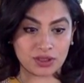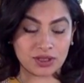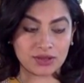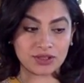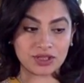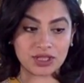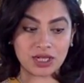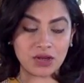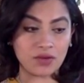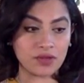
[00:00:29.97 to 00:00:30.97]
So it's just a
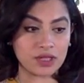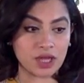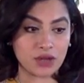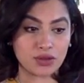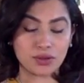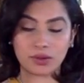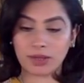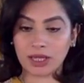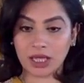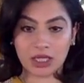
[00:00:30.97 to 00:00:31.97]
little video talking
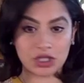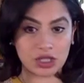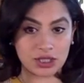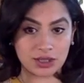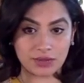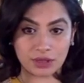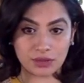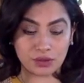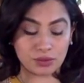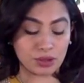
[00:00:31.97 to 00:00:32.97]
about the energies of this
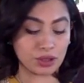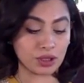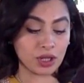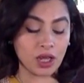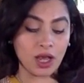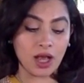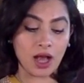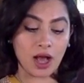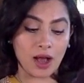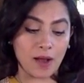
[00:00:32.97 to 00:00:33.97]
full moon,
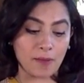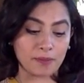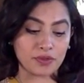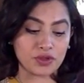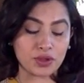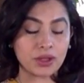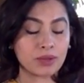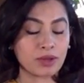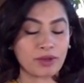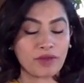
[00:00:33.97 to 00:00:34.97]
talking a
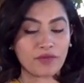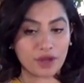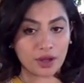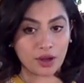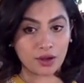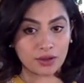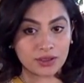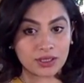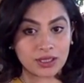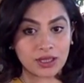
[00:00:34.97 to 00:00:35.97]
bit about
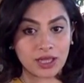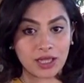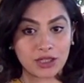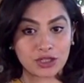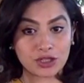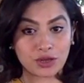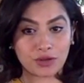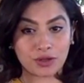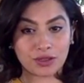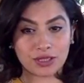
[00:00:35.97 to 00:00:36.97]
Virgos, and then just
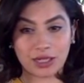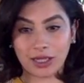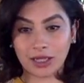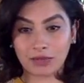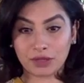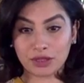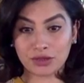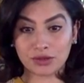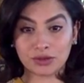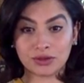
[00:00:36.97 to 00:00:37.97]
going on to like any
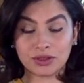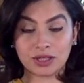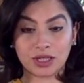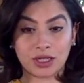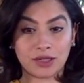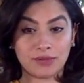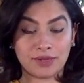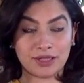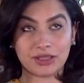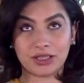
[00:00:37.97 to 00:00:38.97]
rituals,
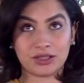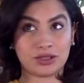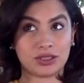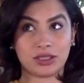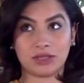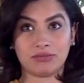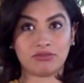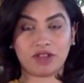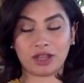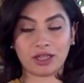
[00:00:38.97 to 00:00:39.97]
etc.
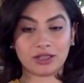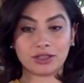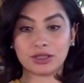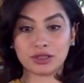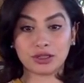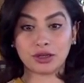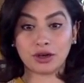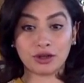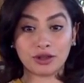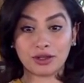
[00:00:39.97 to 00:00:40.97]
Fun things to do
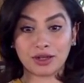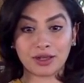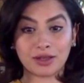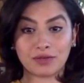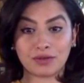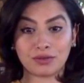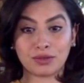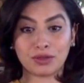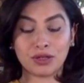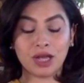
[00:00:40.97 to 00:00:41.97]
on the night of the full
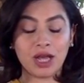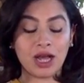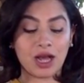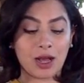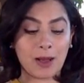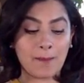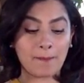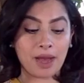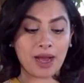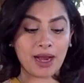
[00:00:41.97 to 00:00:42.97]
moon.
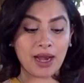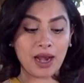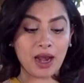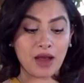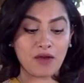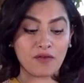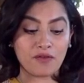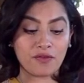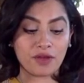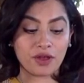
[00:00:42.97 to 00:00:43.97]
I
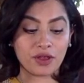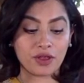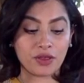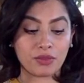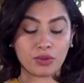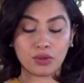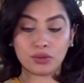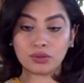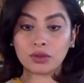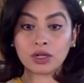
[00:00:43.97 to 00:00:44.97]
love the
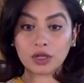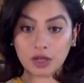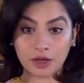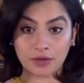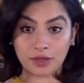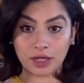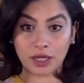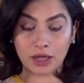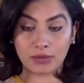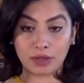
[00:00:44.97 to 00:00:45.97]
moon. I feel
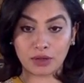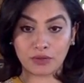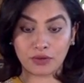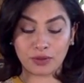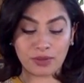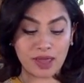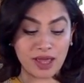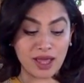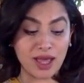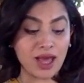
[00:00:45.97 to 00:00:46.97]
like I belong from
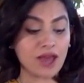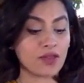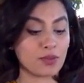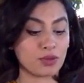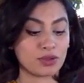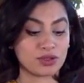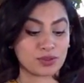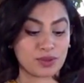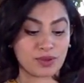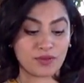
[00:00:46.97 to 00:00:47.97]
there. The moon is
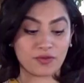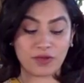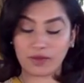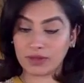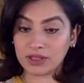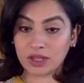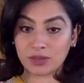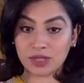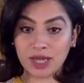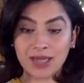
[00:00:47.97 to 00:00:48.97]
one of my favorite
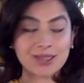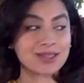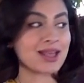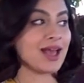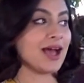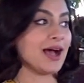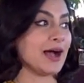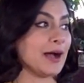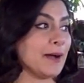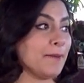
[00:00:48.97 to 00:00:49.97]
subjects.
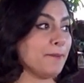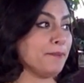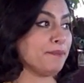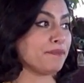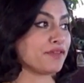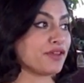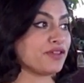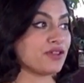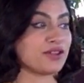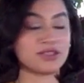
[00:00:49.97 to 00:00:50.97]
So
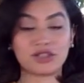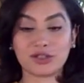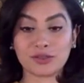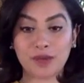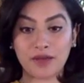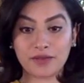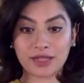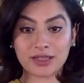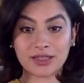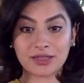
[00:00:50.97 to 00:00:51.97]
that's just why I've
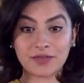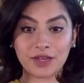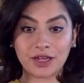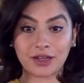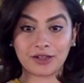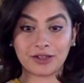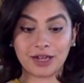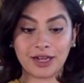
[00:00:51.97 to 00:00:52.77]
done this video.